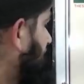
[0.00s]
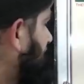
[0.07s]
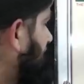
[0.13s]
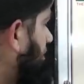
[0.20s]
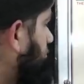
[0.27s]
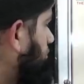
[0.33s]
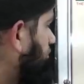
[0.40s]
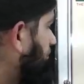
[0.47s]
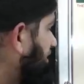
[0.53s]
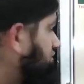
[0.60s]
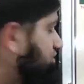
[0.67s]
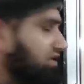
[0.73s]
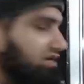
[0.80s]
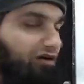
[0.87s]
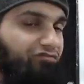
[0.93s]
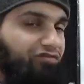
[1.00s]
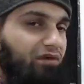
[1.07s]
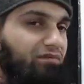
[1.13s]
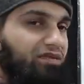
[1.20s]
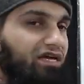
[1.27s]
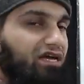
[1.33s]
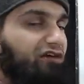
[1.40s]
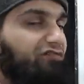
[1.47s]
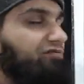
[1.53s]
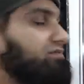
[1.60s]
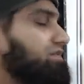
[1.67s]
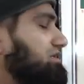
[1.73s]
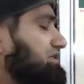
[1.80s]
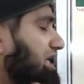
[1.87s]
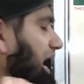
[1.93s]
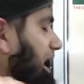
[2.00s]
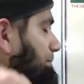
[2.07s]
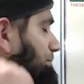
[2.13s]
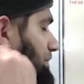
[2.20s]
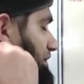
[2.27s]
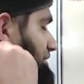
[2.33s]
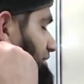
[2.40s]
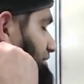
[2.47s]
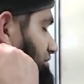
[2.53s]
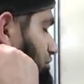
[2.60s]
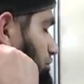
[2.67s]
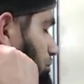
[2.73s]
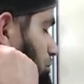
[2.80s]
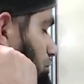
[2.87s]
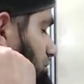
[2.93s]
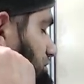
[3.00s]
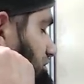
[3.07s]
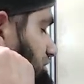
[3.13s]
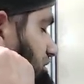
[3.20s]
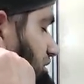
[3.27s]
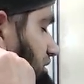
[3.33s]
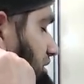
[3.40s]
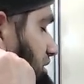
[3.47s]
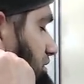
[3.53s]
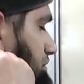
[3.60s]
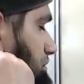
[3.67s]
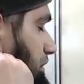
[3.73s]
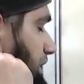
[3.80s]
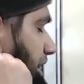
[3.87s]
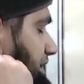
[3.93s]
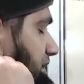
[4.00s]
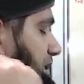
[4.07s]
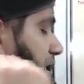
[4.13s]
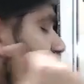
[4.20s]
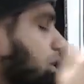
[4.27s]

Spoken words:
Now, but where do they come from? They come from the top part of the throat, right?